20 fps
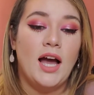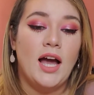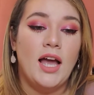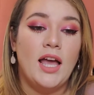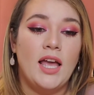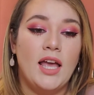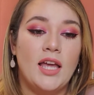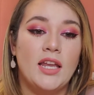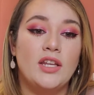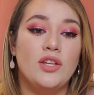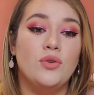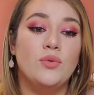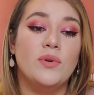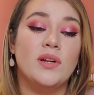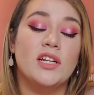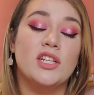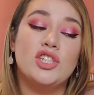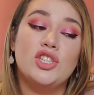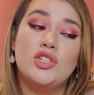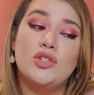and you want
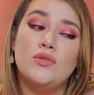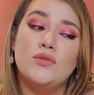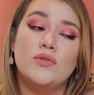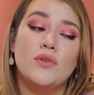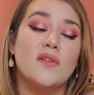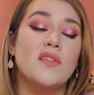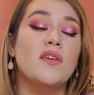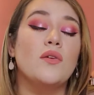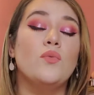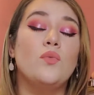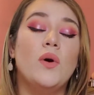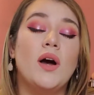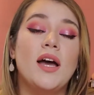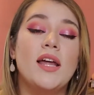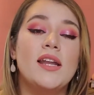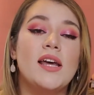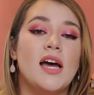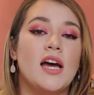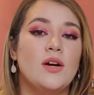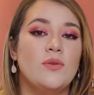to choose only
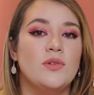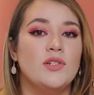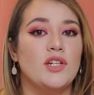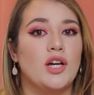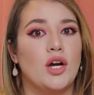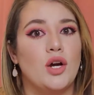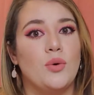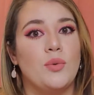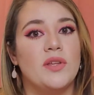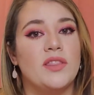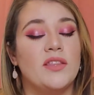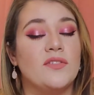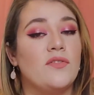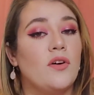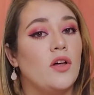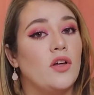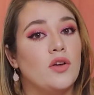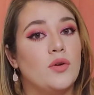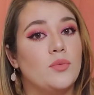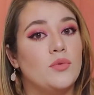one, I would go with the
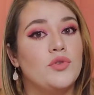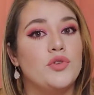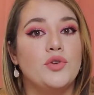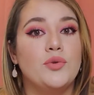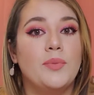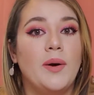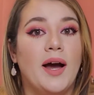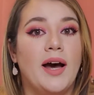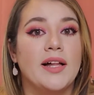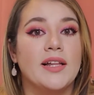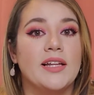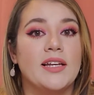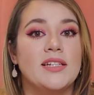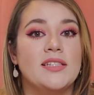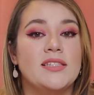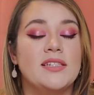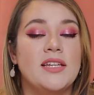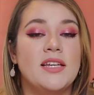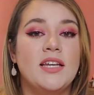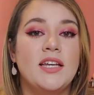volume 2
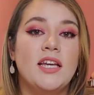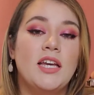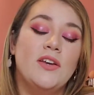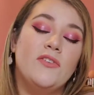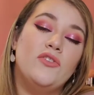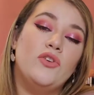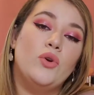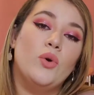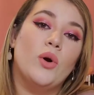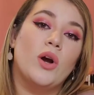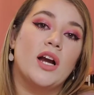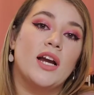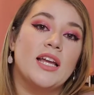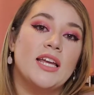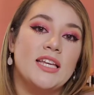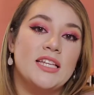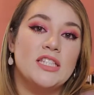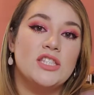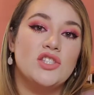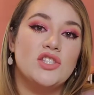palette if you are
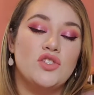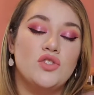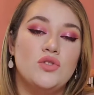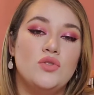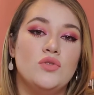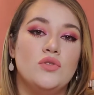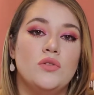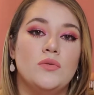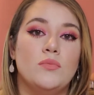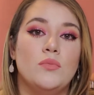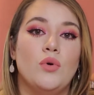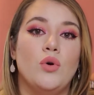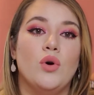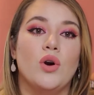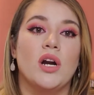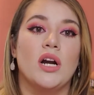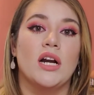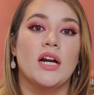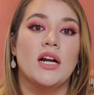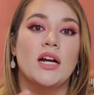into the
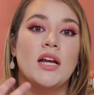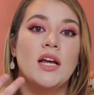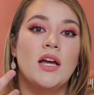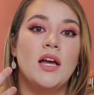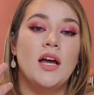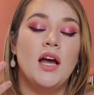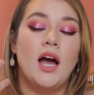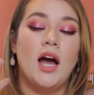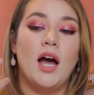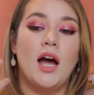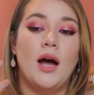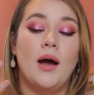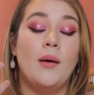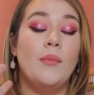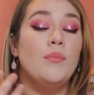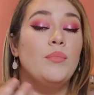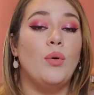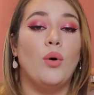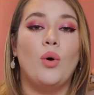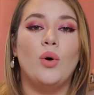more
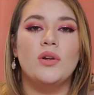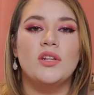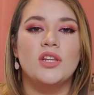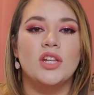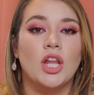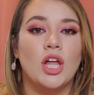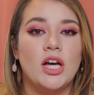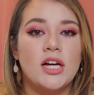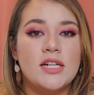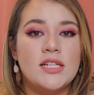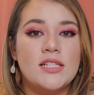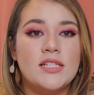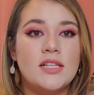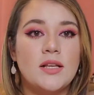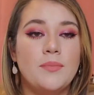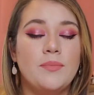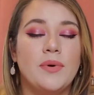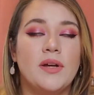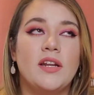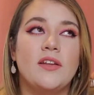bold looks.
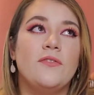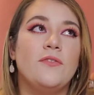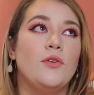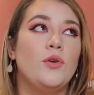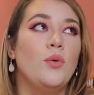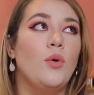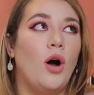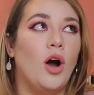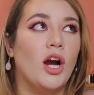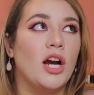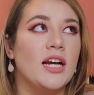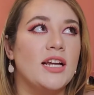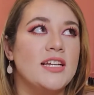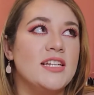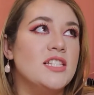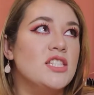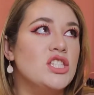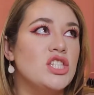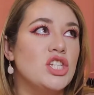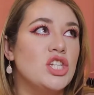But if you are
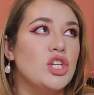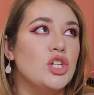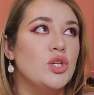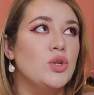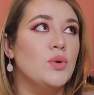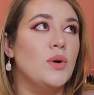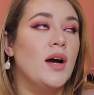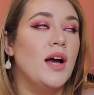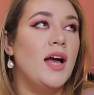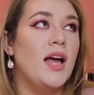into